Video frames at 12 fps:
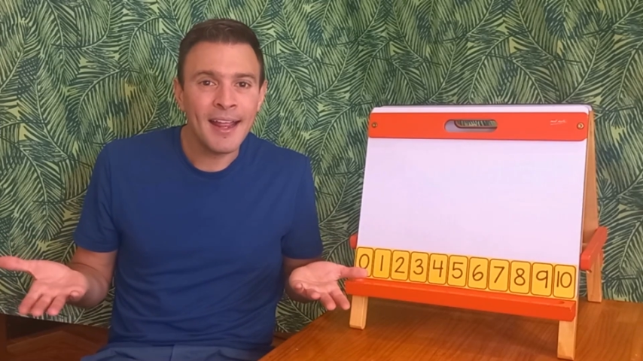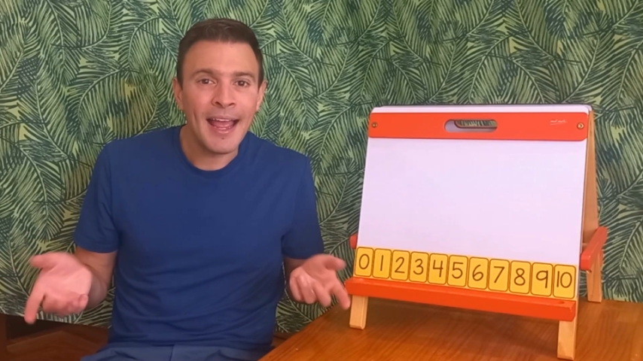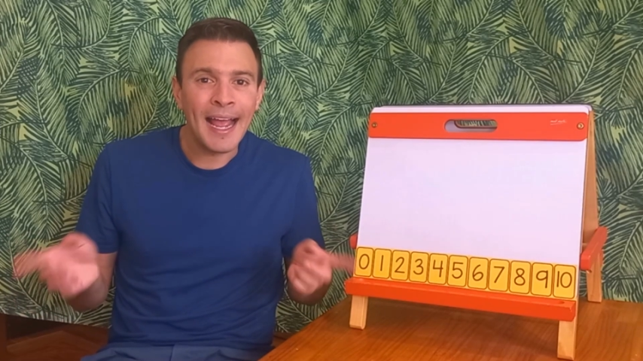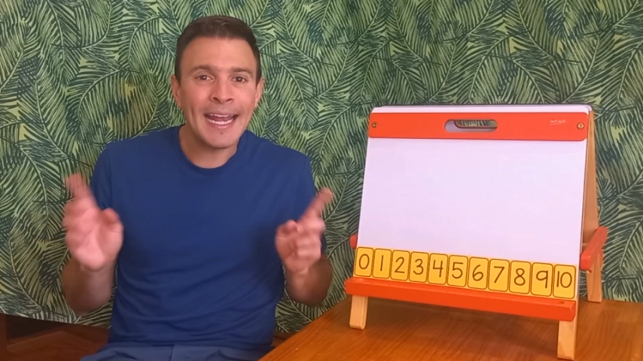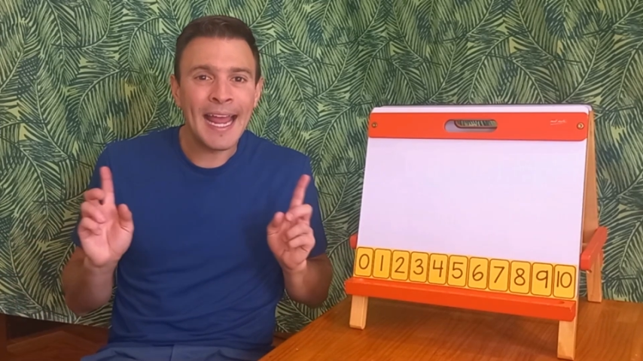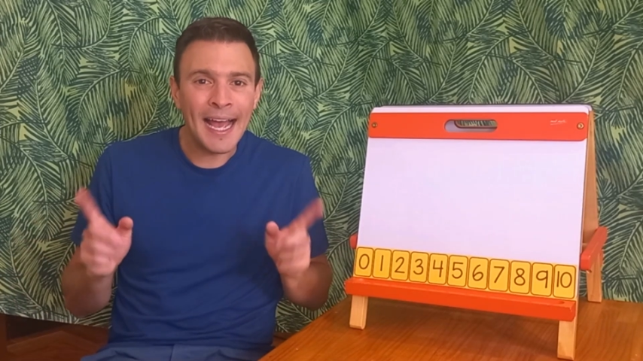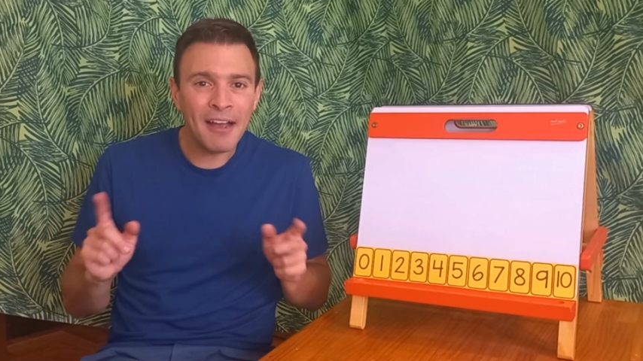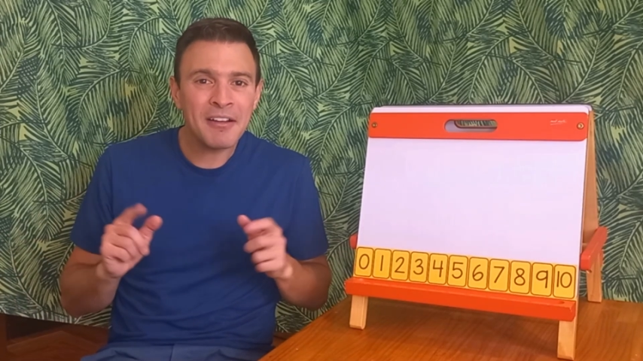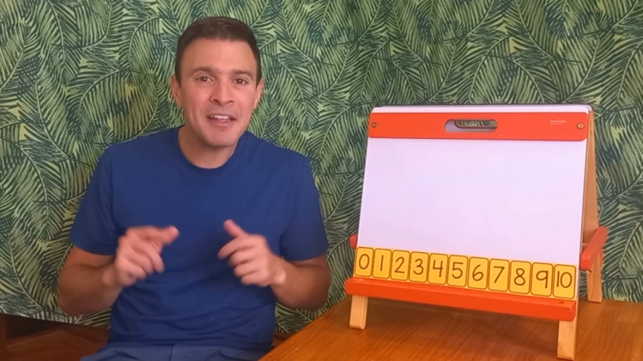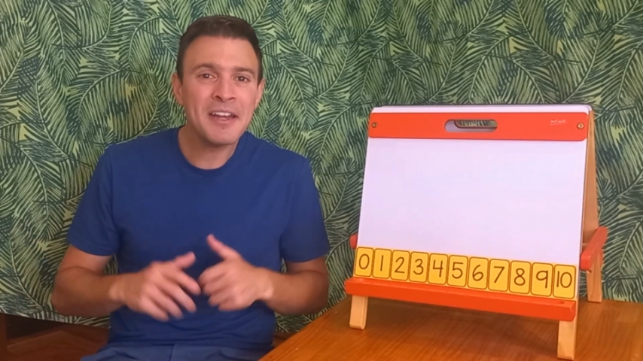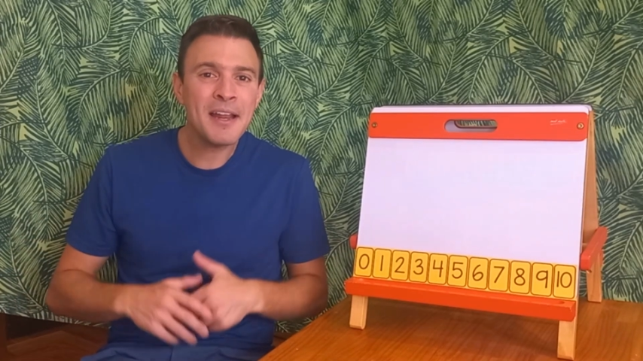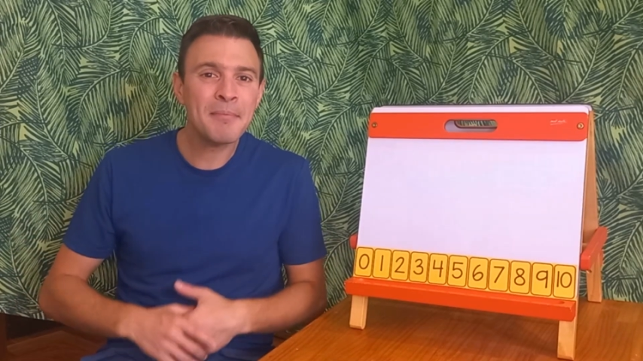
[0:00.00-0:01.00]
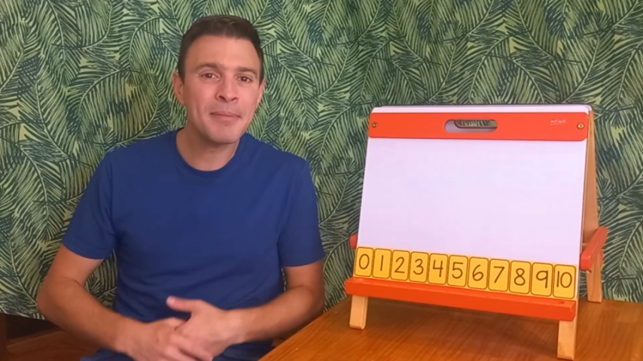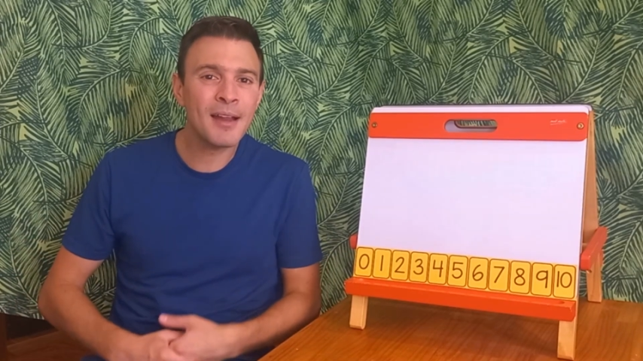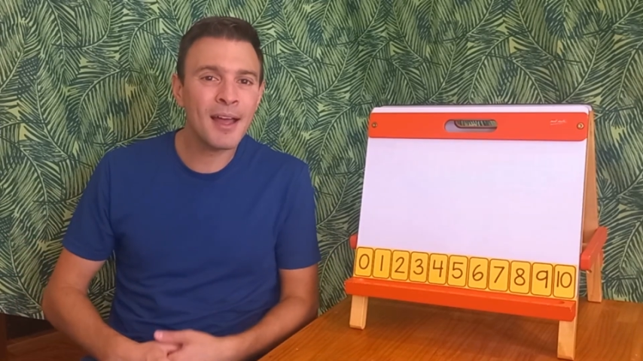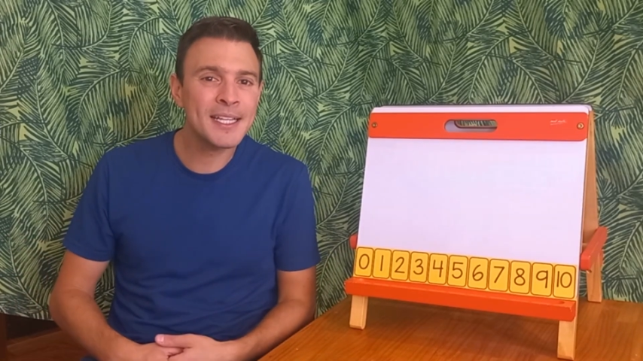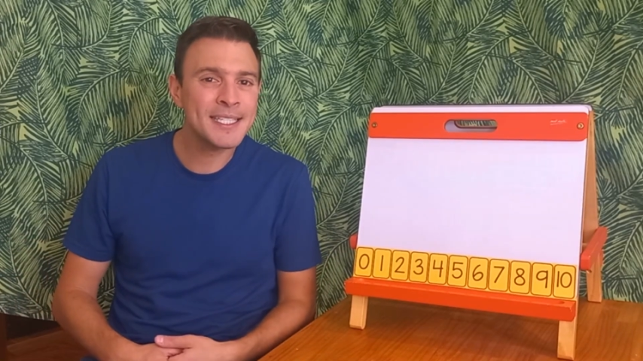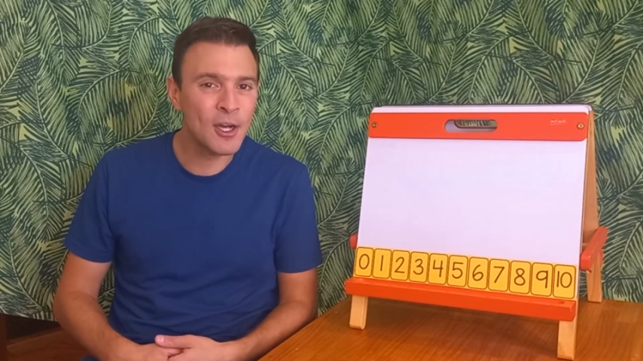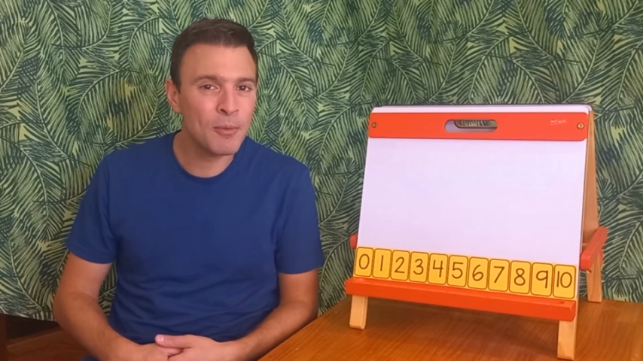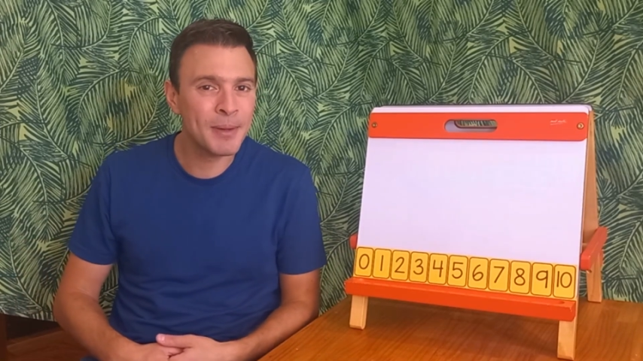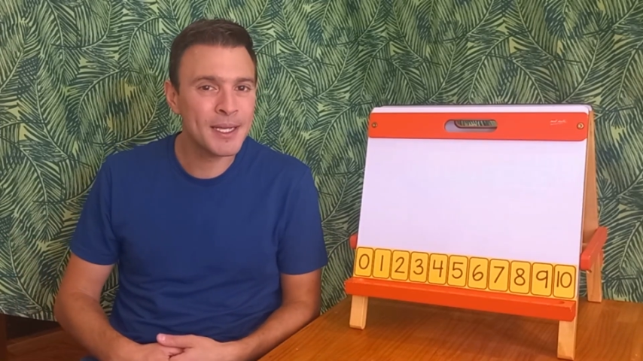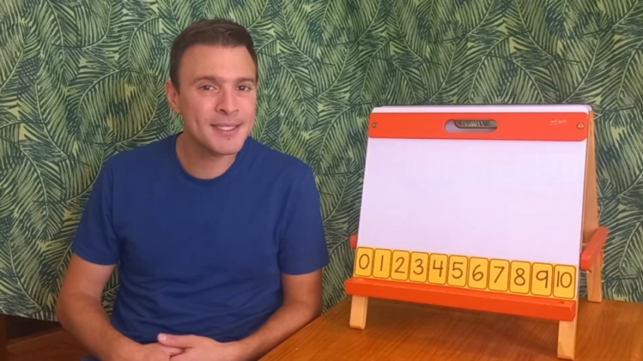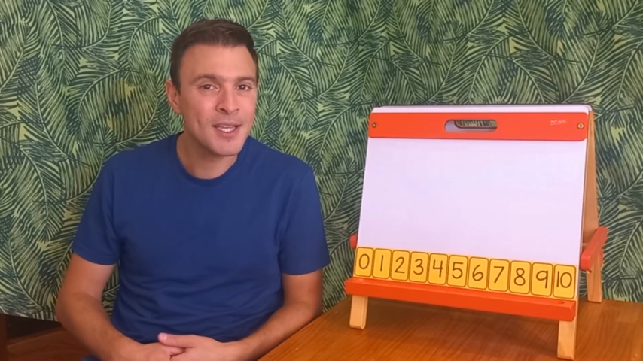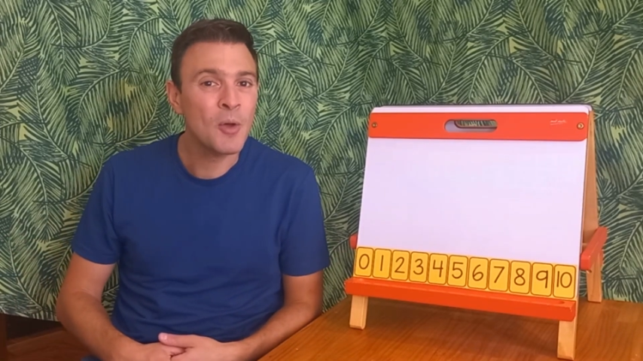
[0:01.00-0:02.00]
and how can number lines help
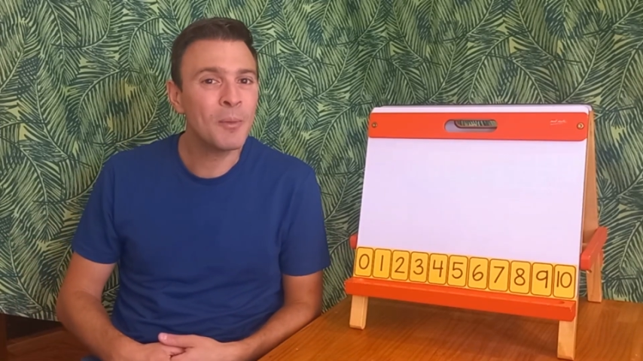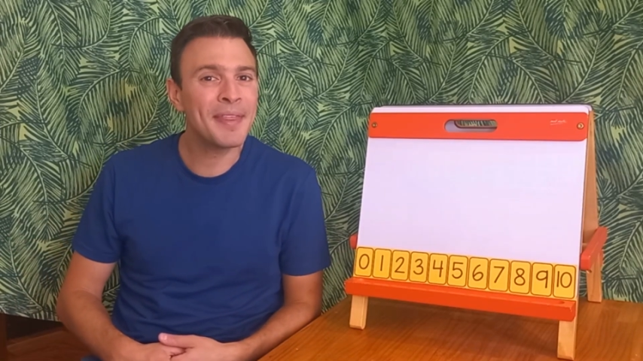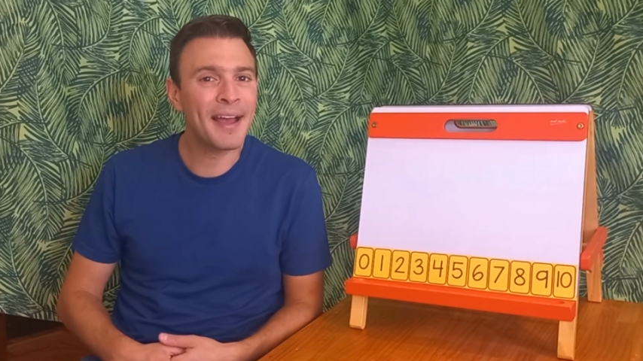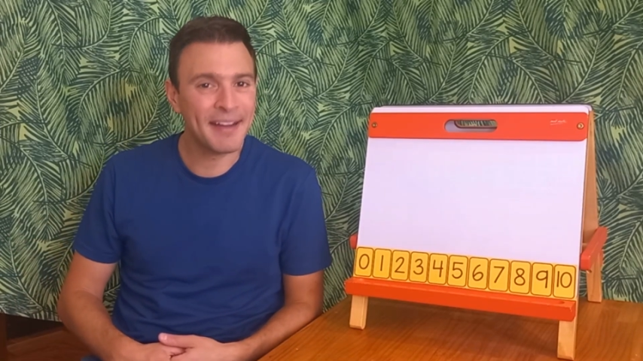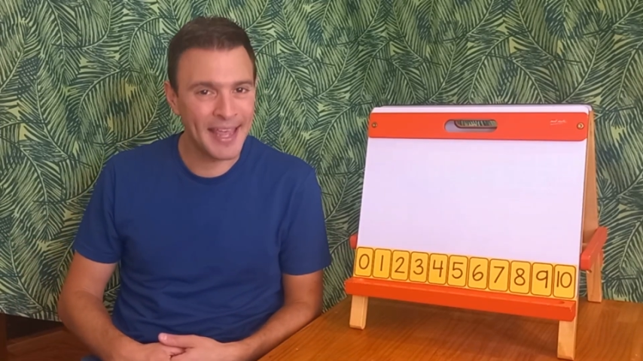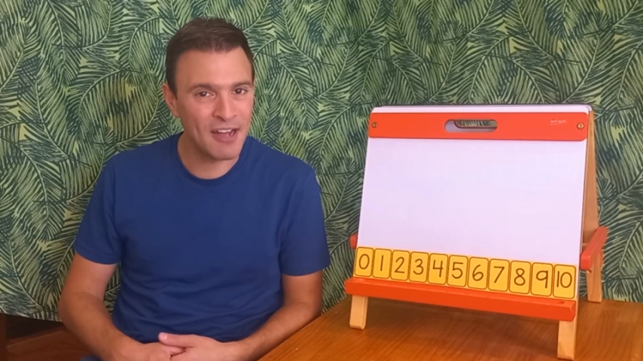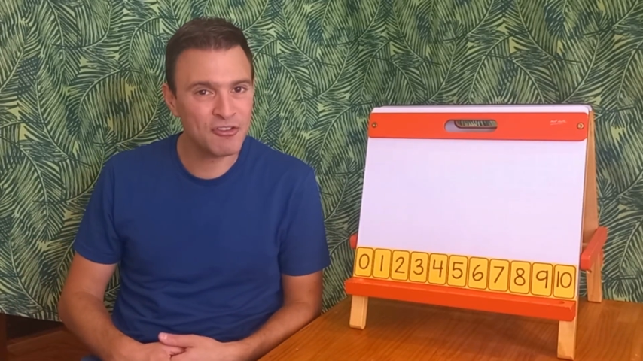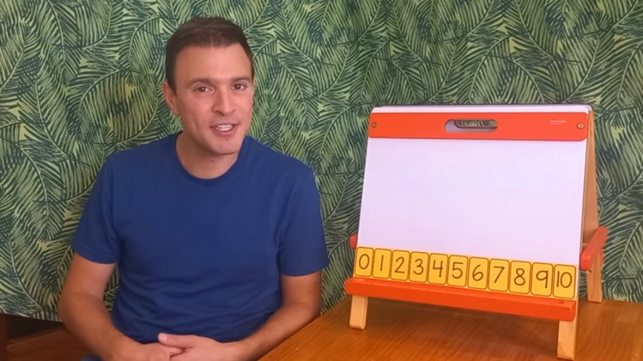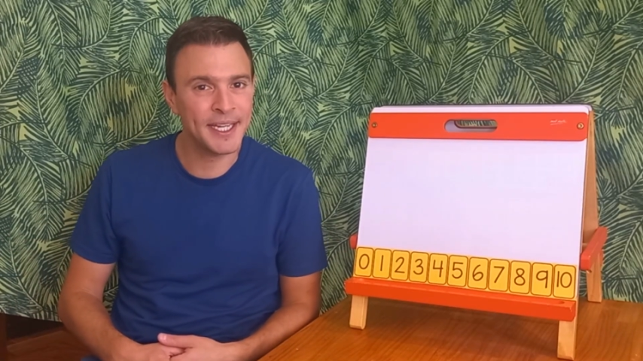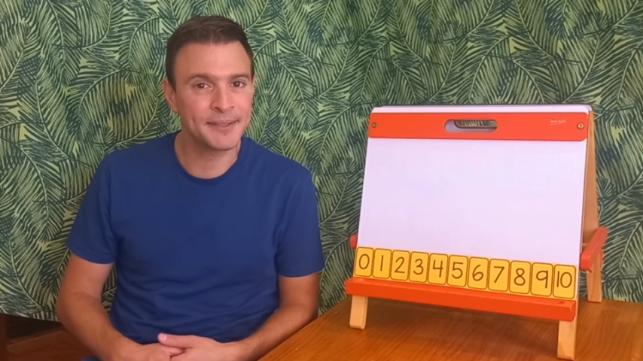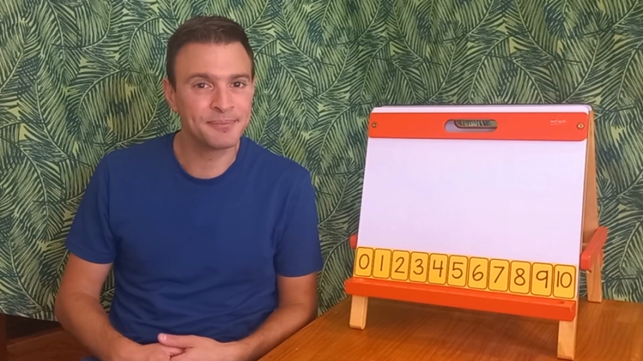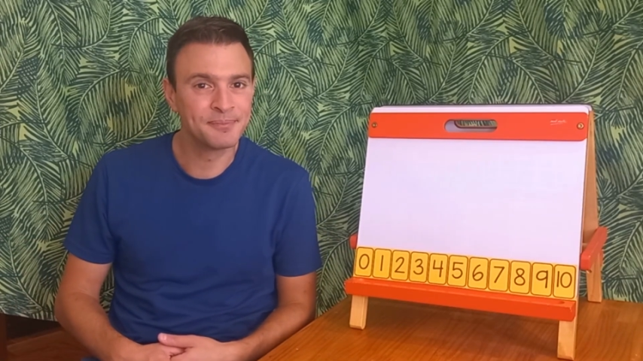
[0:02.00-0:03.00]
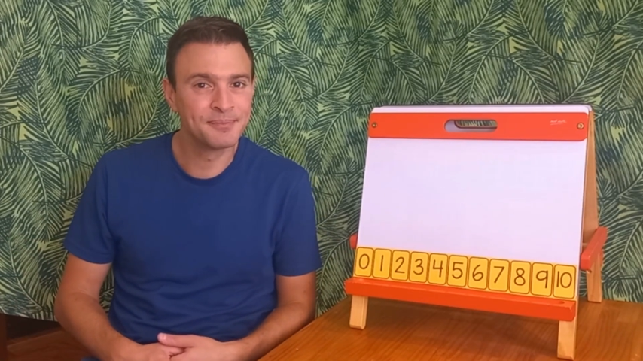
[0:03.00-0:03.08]
us with our counting.